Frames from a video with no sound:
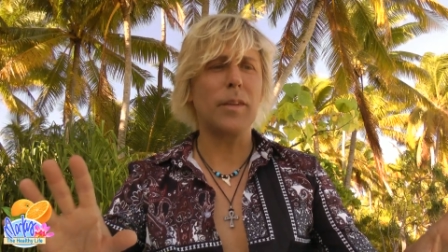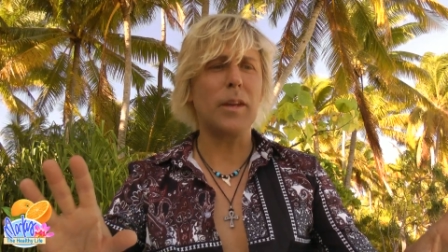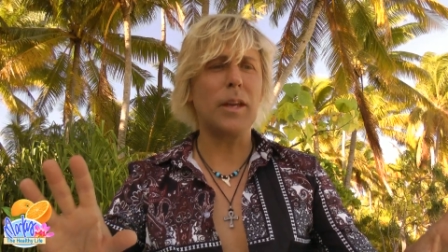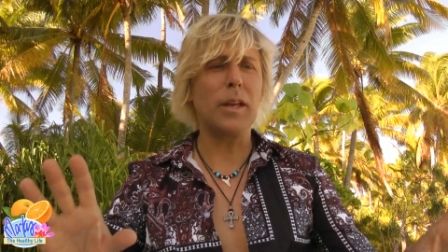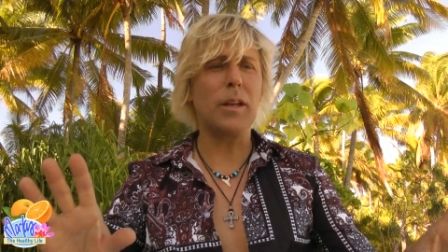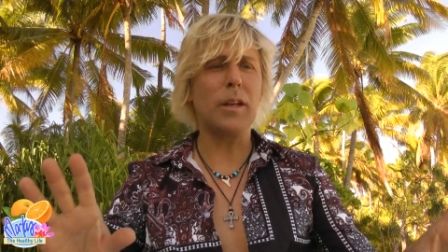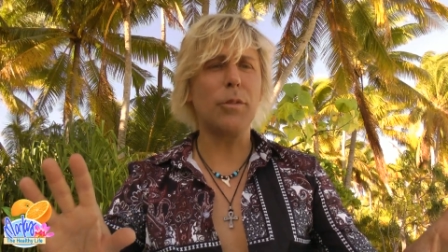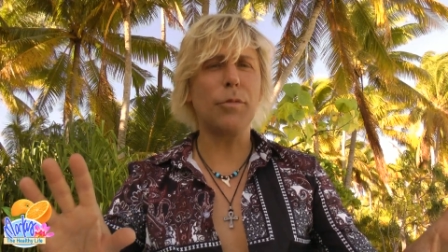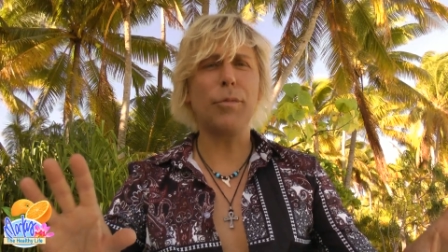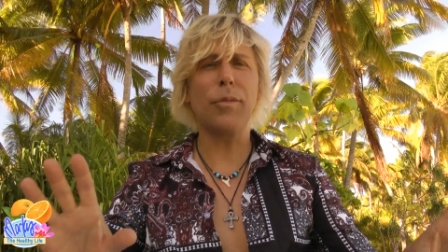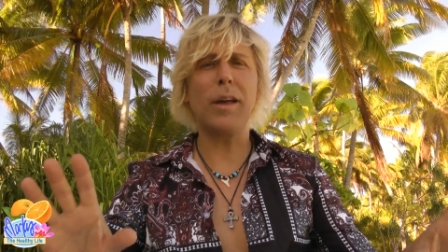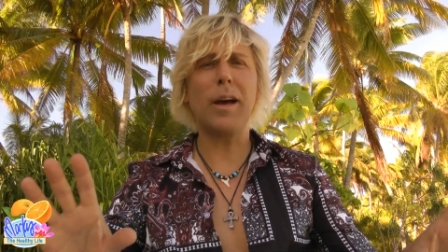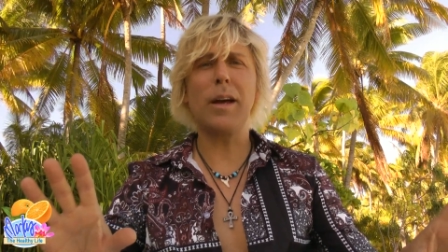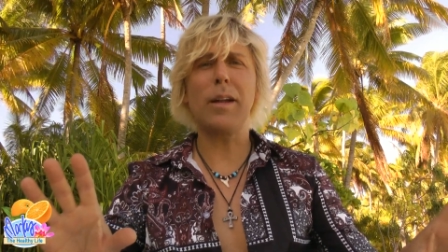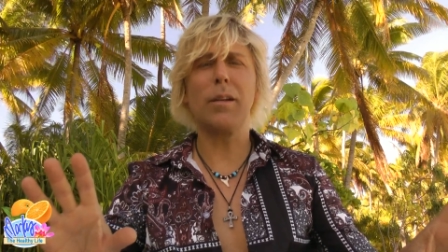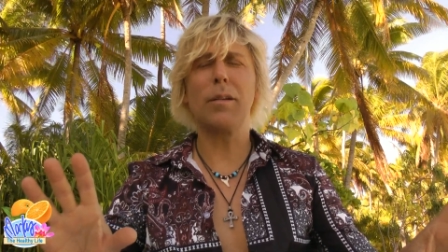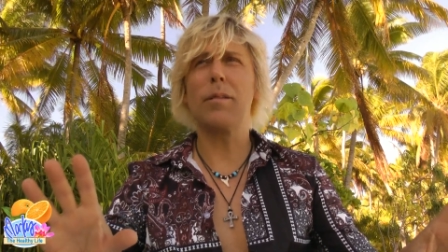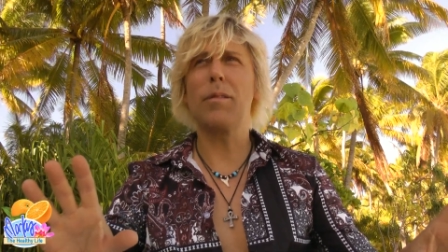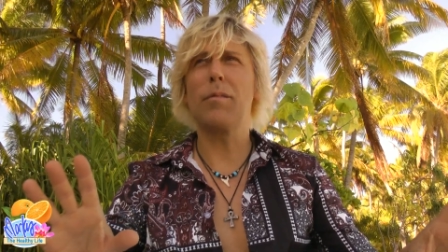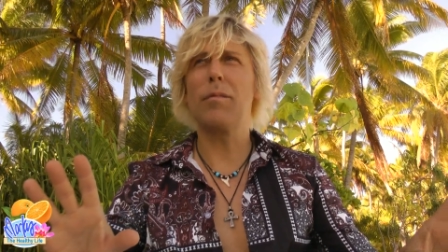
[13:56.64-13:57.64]
And if
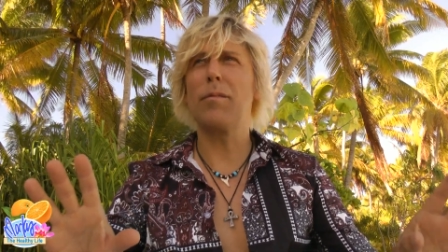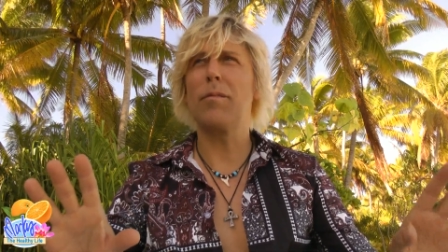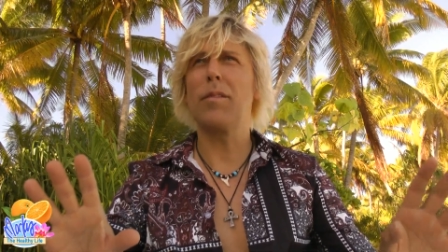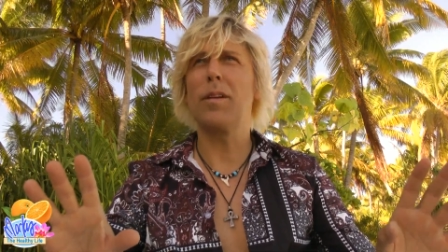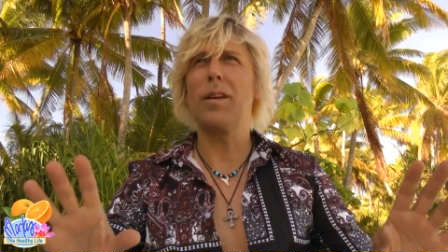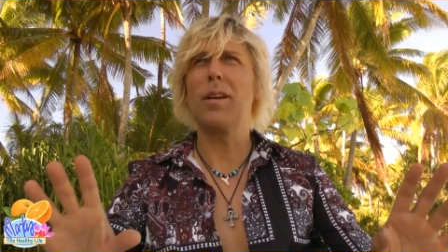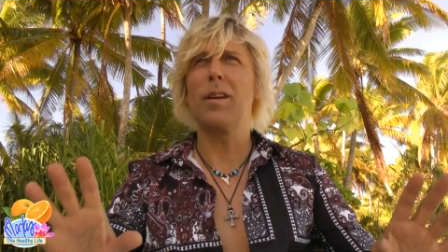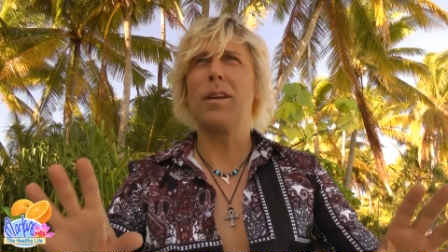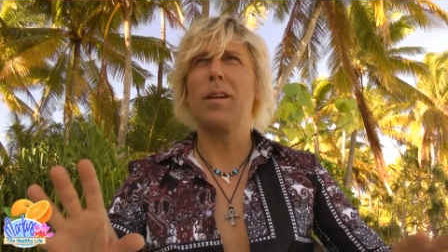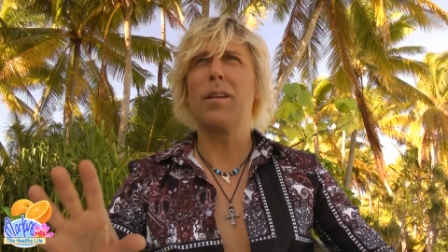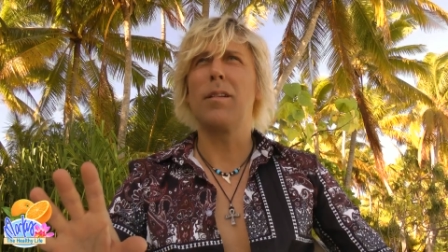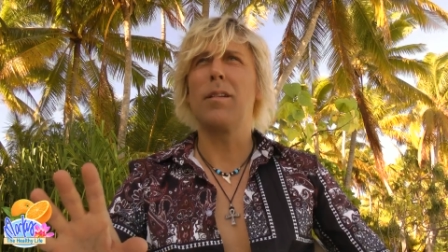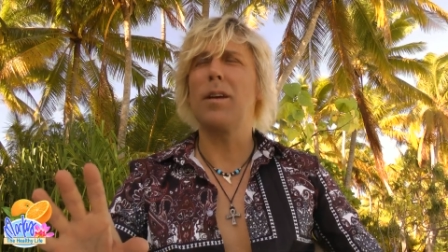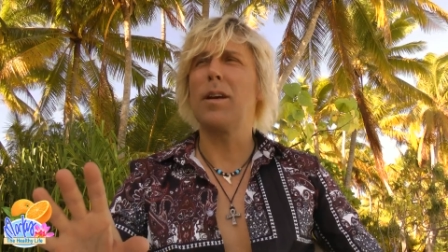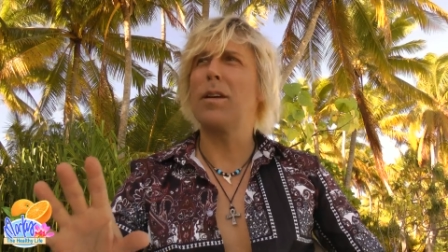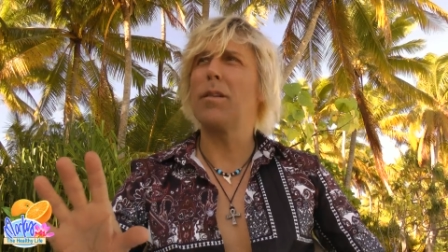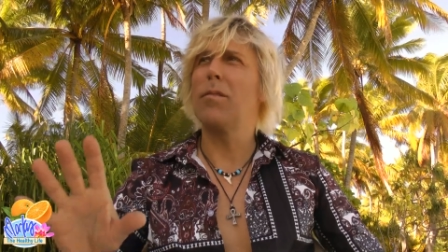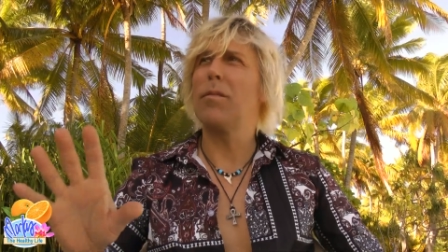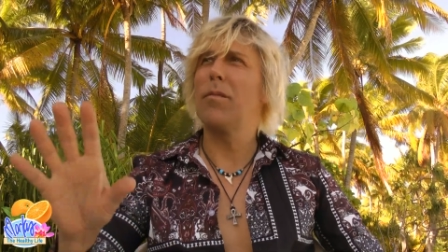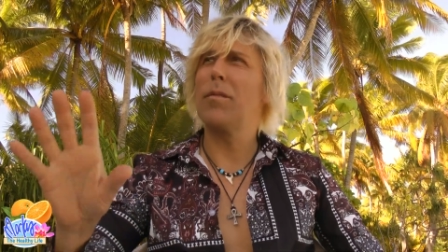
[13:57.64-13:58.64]
that,
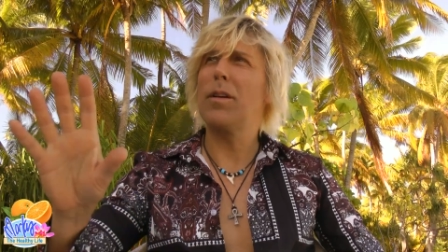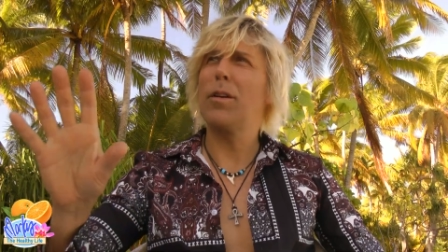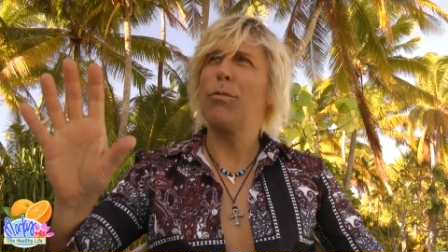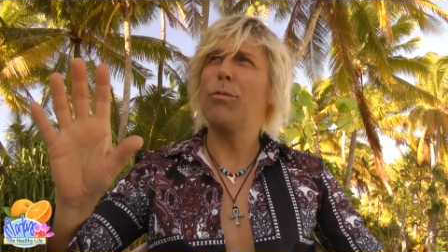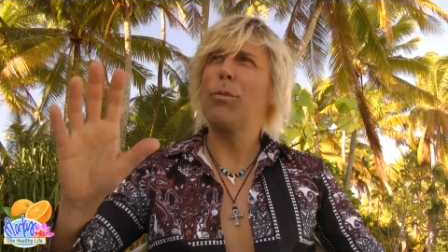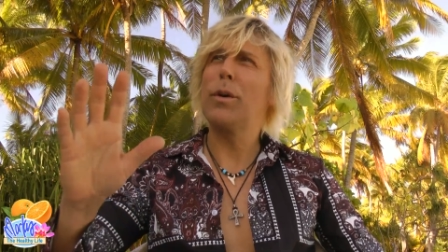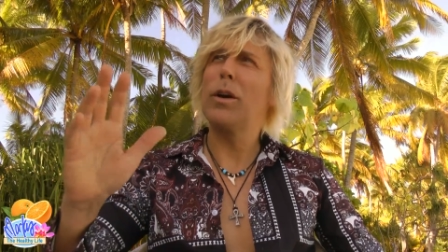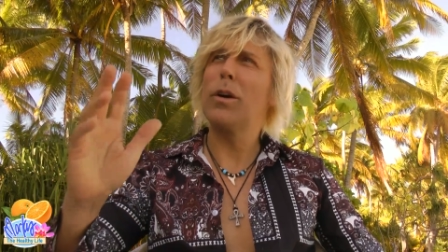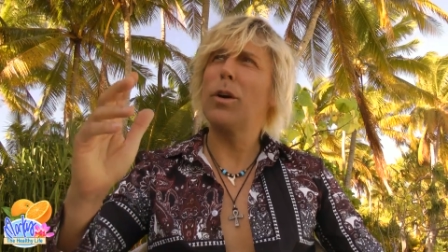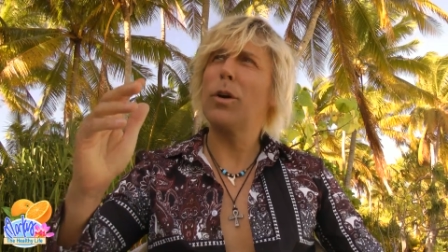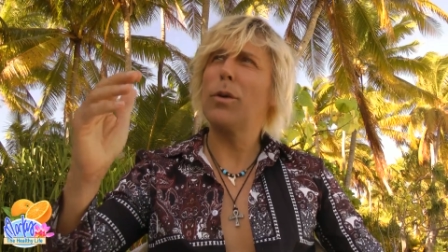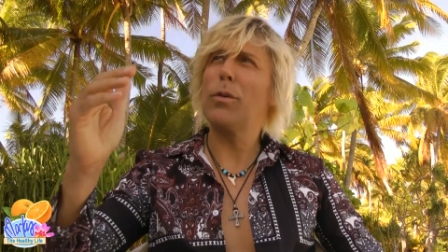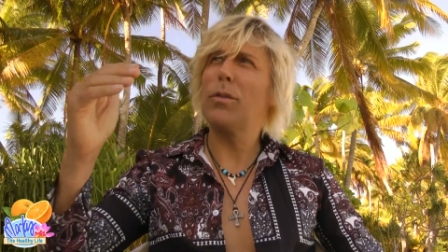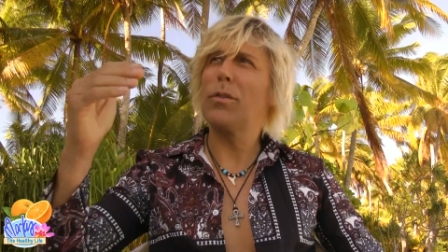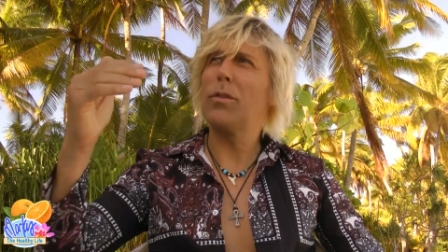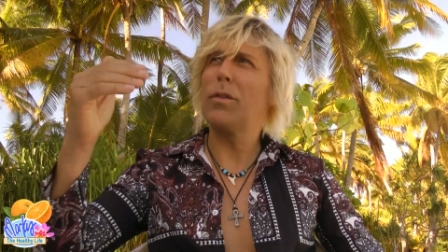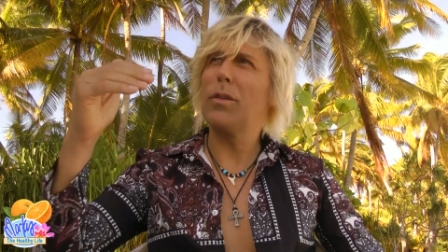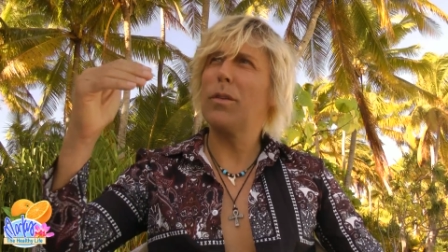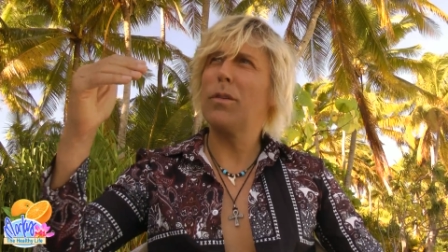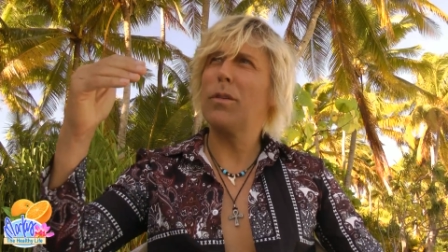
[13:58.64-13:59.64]
if we go
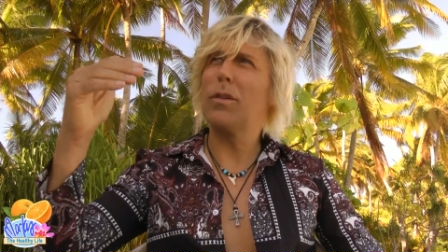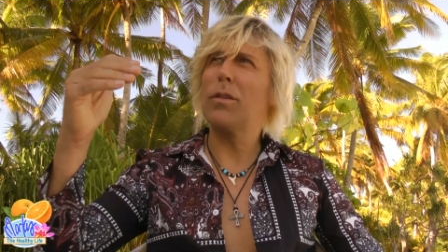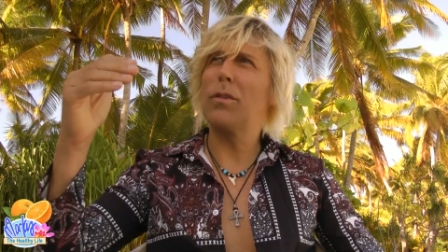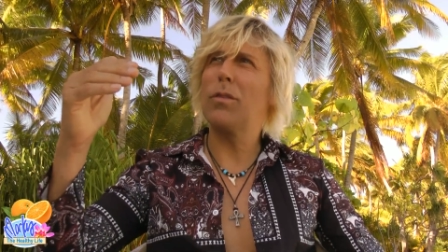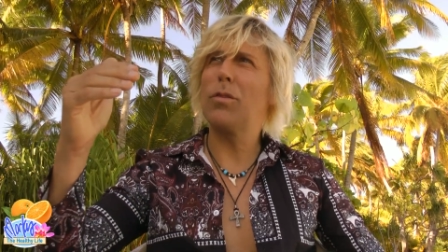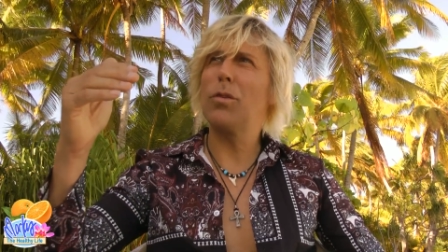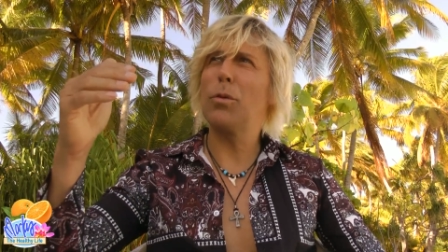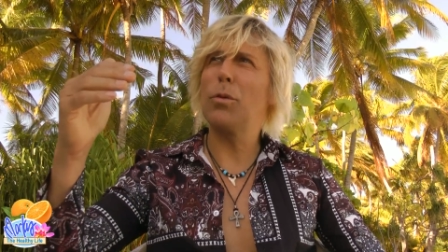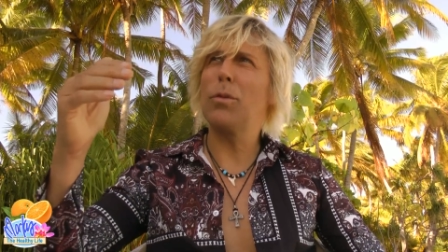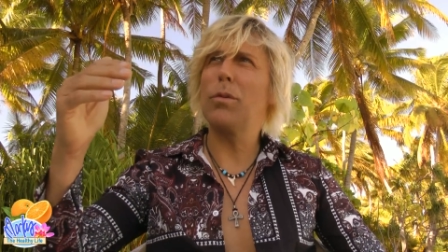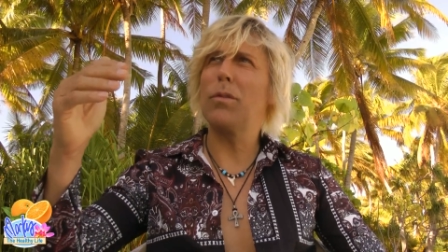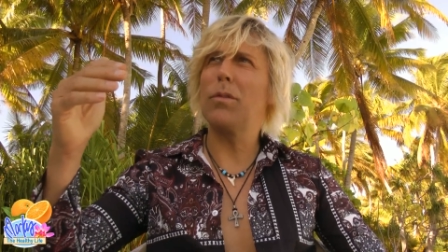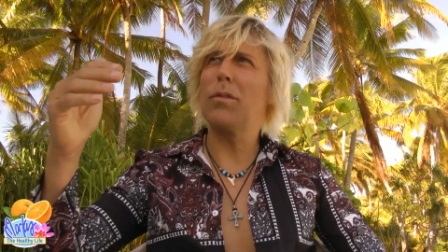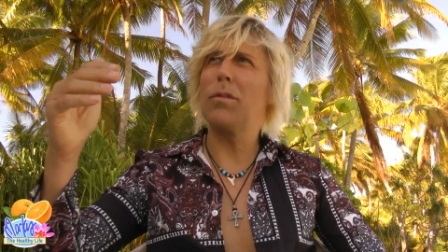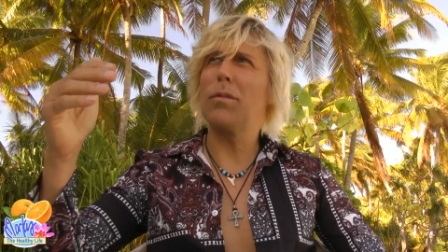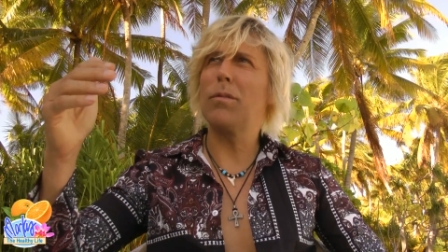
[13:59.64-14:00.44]
to